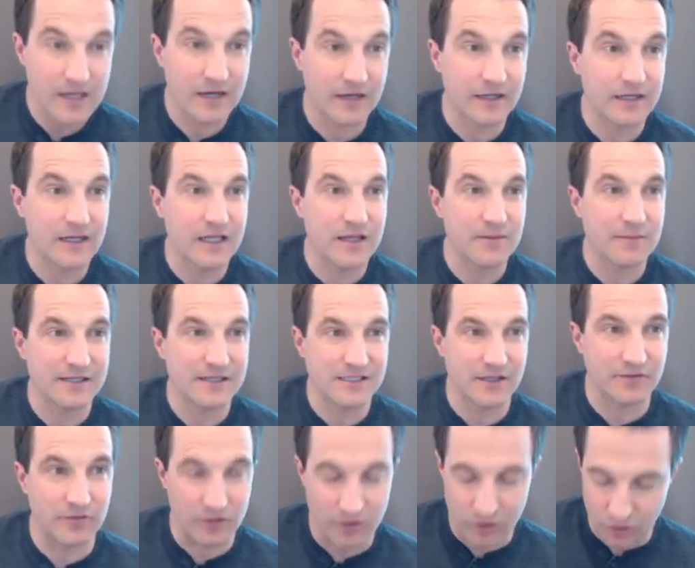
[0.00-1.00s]
And I'm going to give
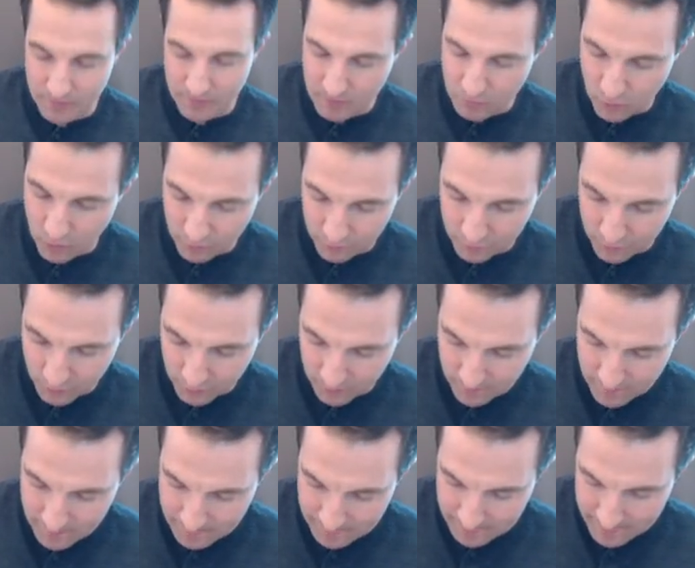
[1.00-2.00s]
myself a little bit more
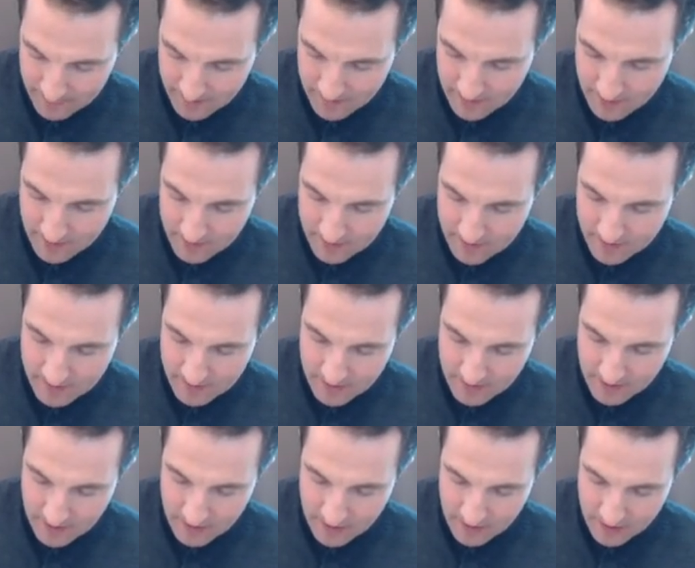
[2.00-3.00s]
room.
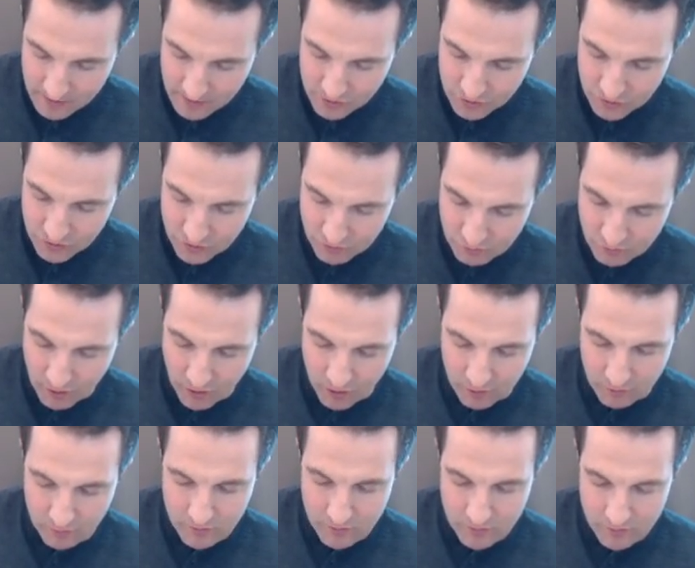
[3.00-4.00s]

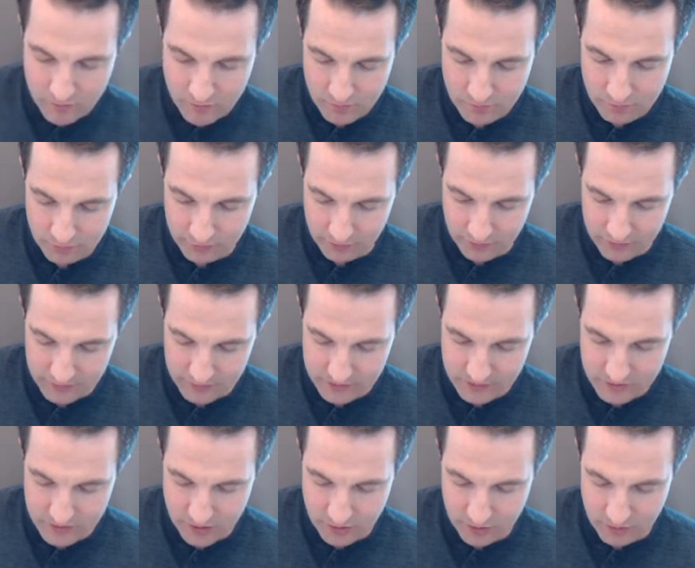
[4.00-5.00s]
H2O plus
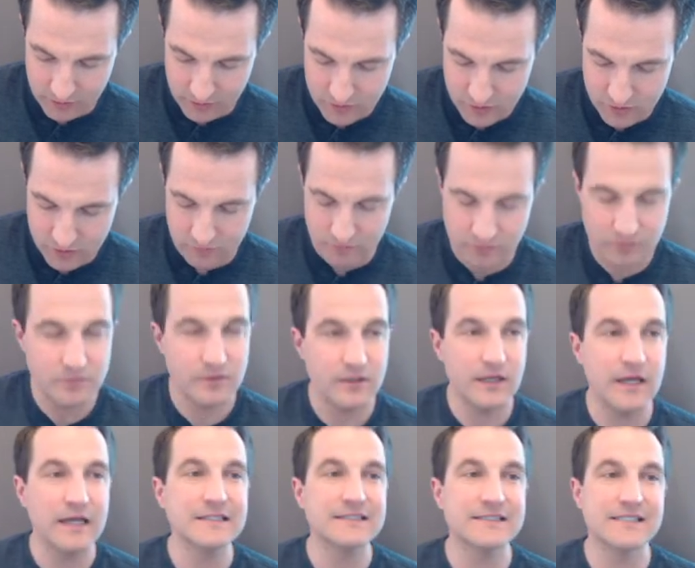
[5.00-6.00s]
CO2.
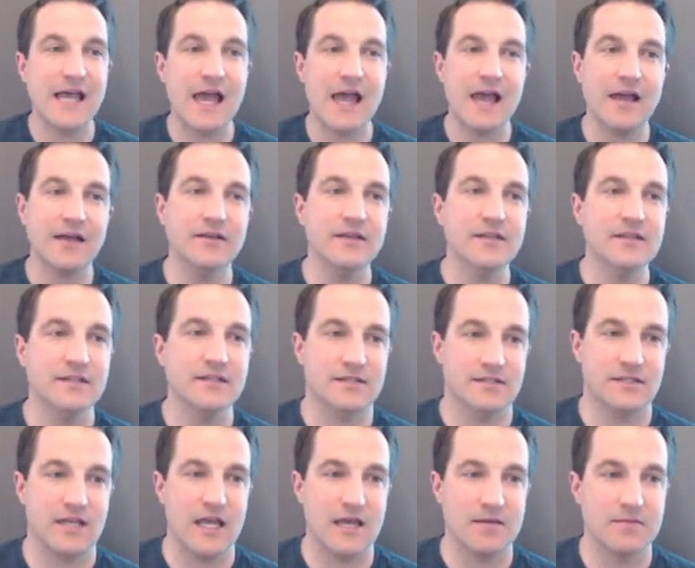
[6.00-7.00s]
Exactly the
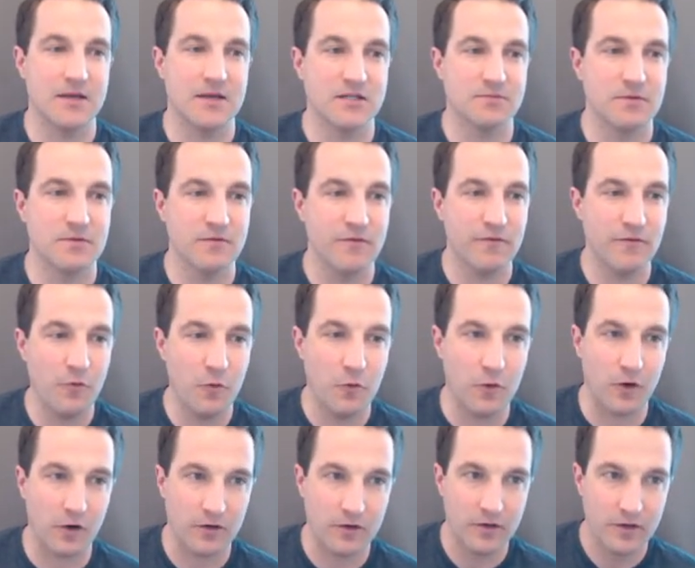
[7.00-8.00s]
same as
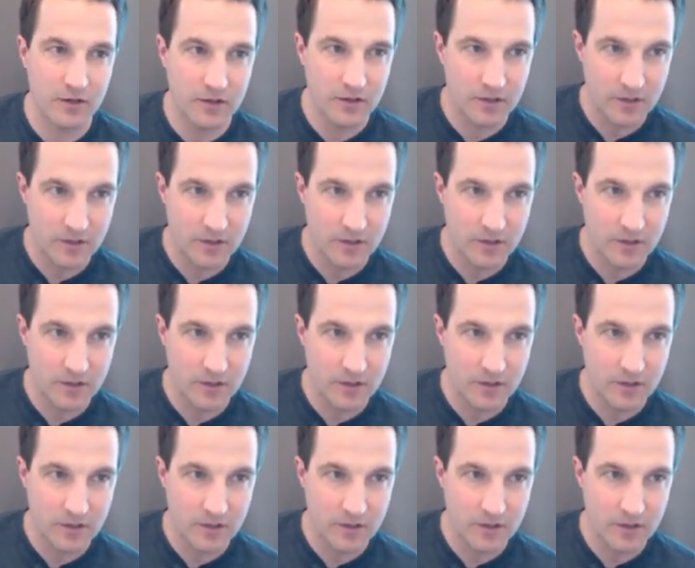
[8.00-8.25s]
before.